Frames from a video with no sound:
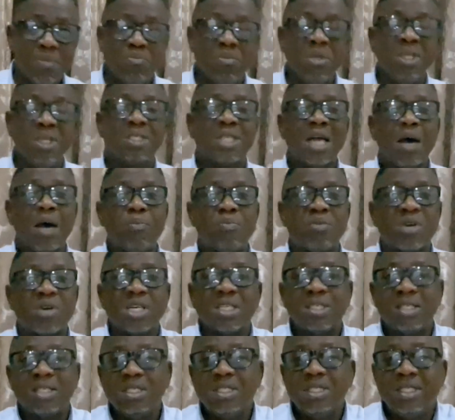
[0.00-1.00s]
Mr.
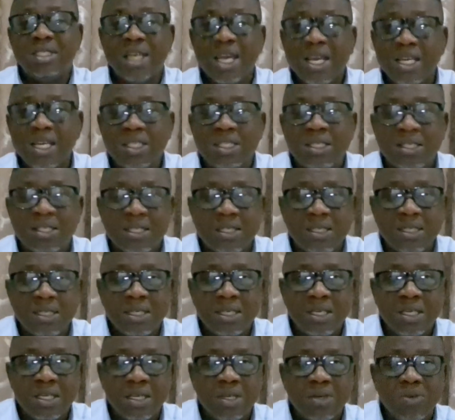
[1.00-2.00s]
President,
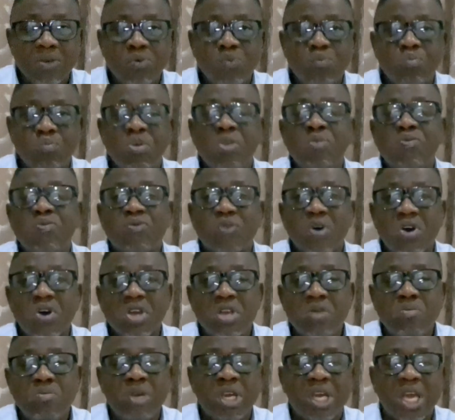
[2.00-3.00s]

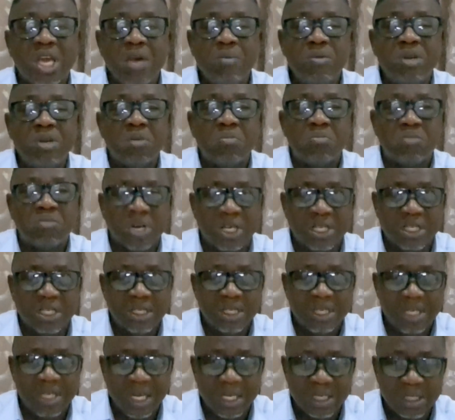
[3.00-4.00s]
before he became the
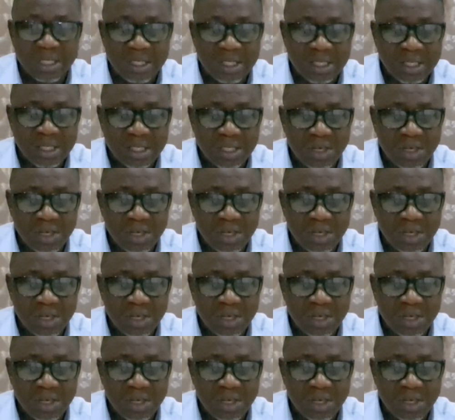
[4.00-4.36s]
president,